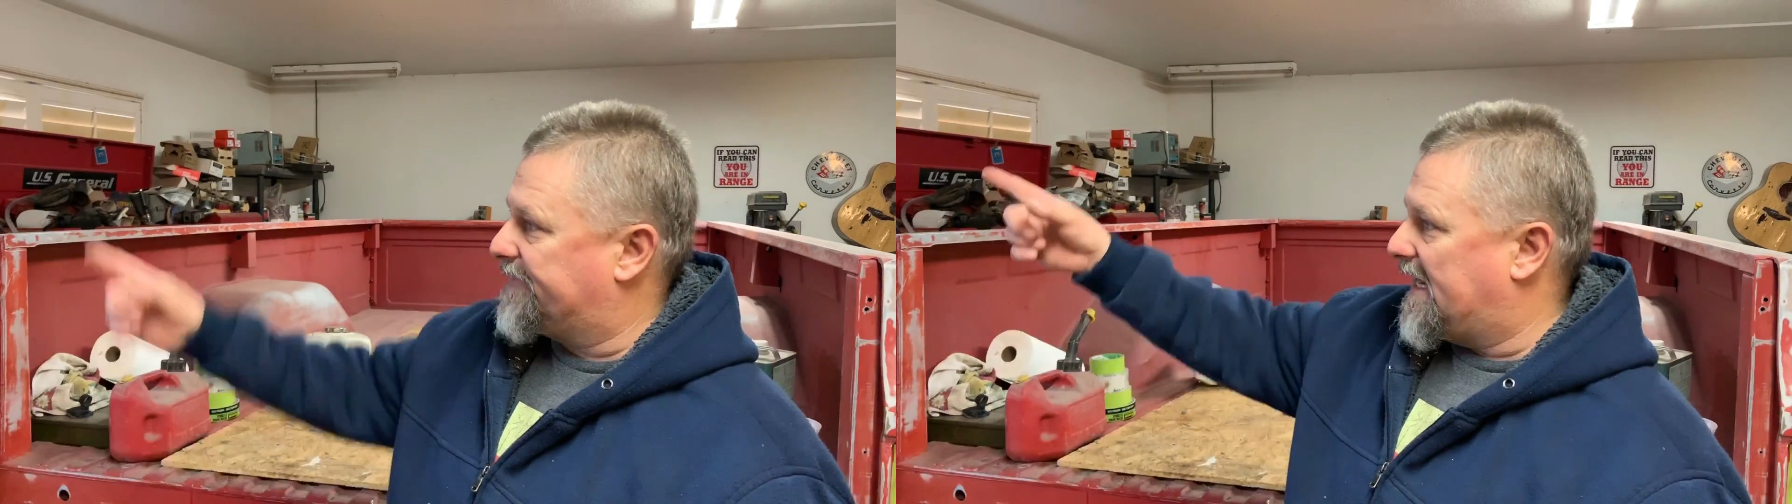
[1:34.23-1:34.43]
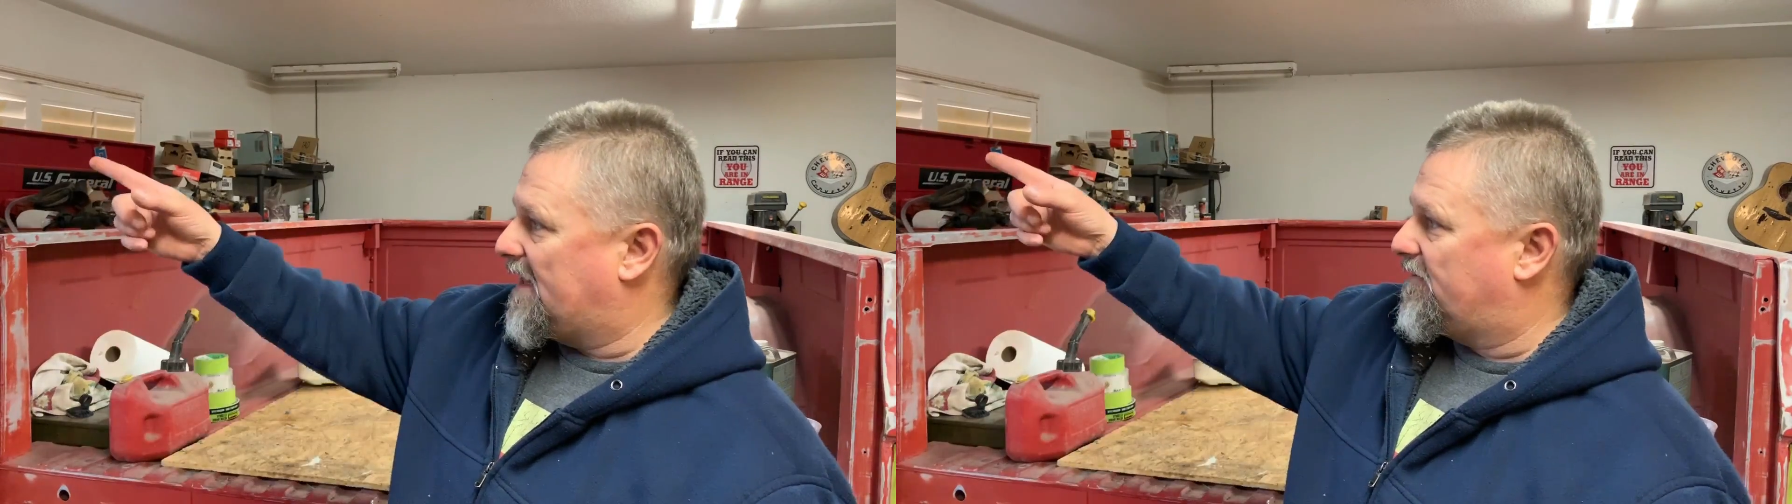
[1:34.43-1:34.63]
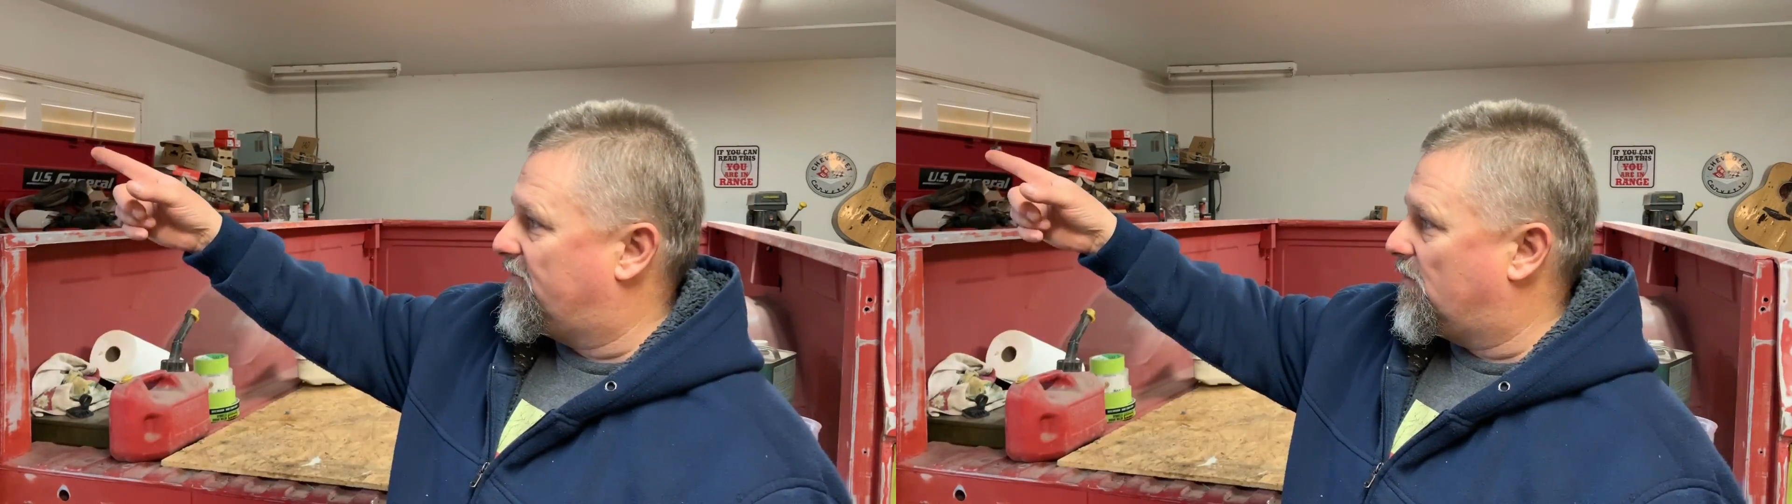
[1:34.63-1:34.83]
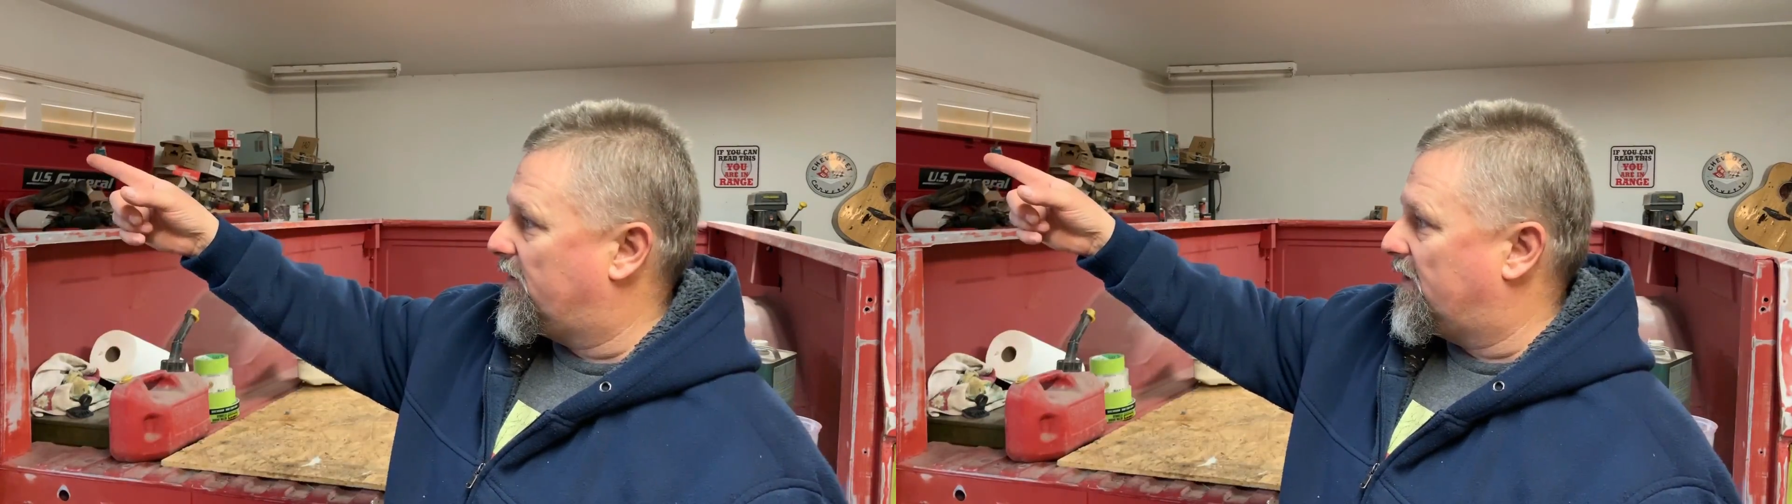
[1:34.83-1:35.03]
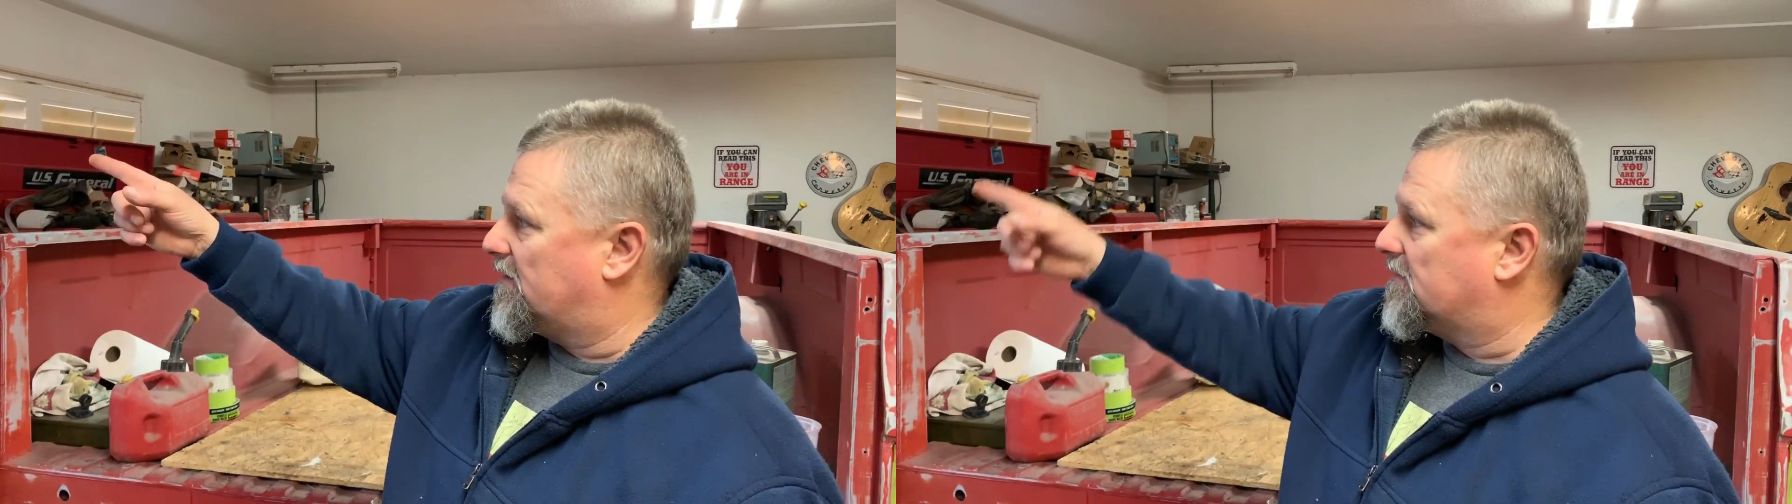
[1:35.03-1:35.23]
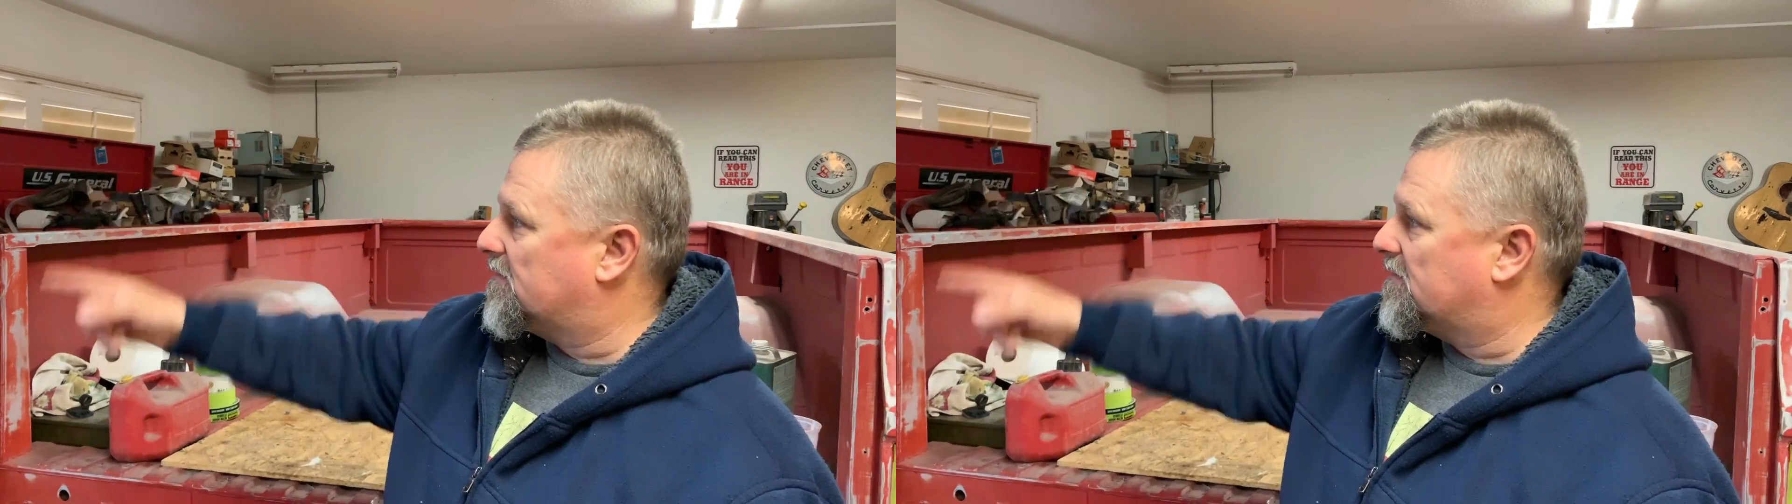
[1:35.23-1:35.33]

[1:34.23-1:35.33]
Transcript: California.